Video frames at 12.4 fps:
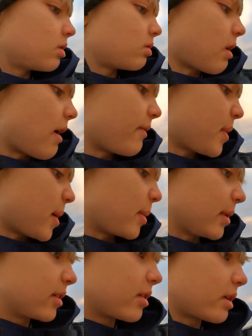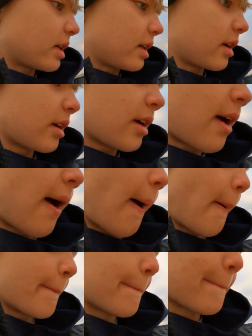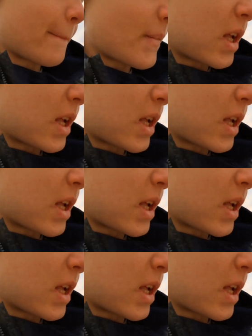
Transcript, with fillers: ooh, we have a big bunch. Okay. Um.